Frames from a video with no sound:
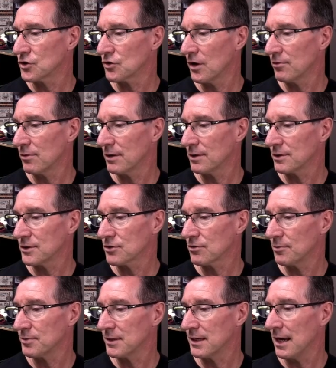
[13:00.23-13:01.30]
try running the
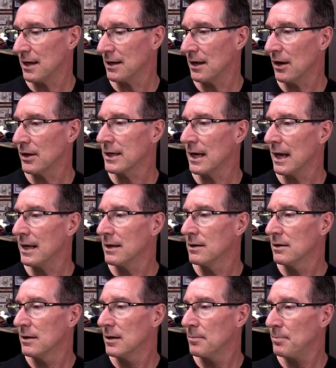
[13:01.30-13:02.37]
script again. Okay,
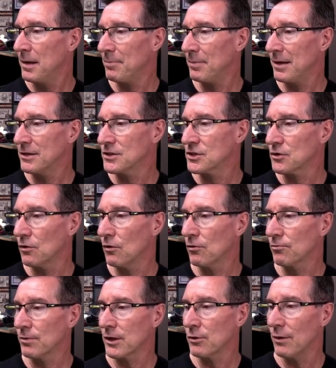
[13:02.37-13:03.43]
pip
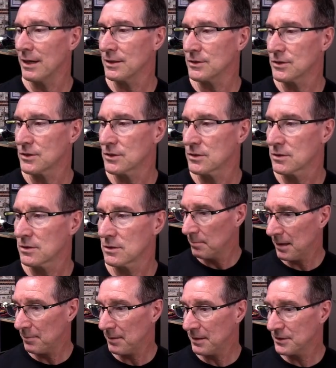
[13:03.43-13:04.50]
install requests.
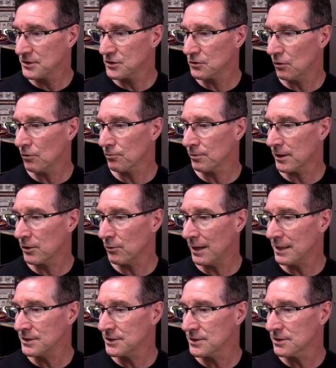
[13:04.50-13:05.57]
Pip install
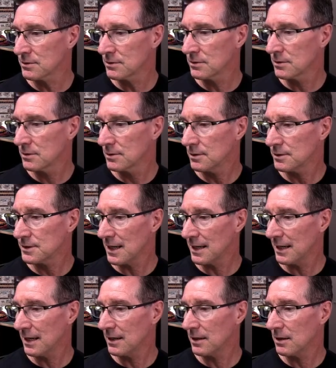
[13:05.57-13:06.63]
requests? Is that
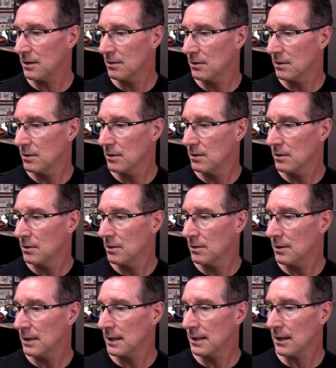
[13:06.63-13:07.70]
it?
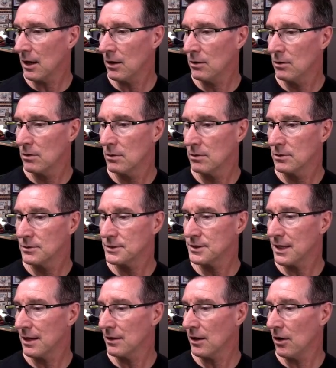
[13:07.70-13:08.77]
There you go. It's
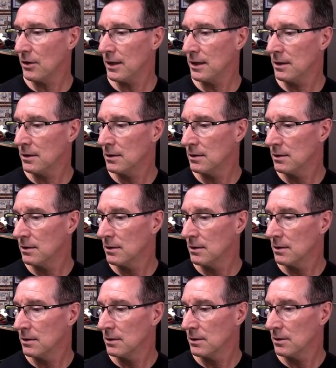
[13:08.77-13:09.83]
downloading.
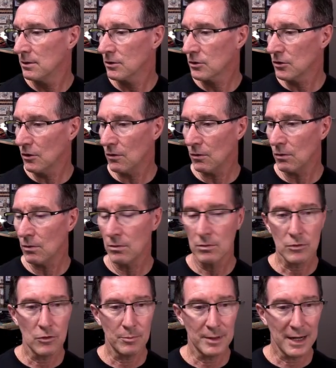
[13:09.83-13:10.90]
Cool.
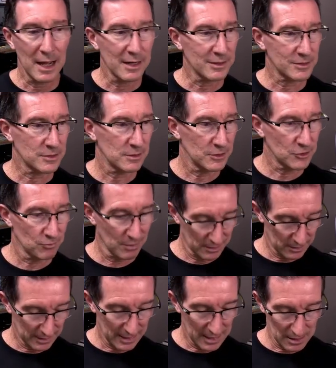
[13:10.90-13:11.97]
Cool bananas. Let's run
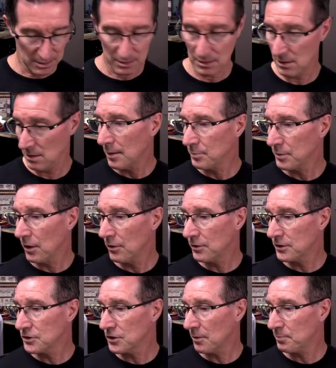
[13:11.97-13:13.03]
it again.
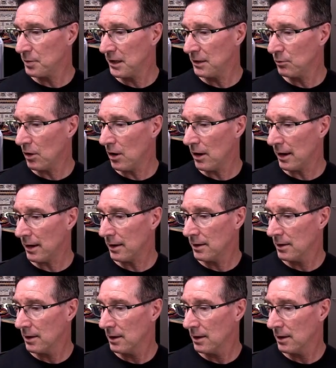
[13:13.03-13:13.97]
Uploaded.py.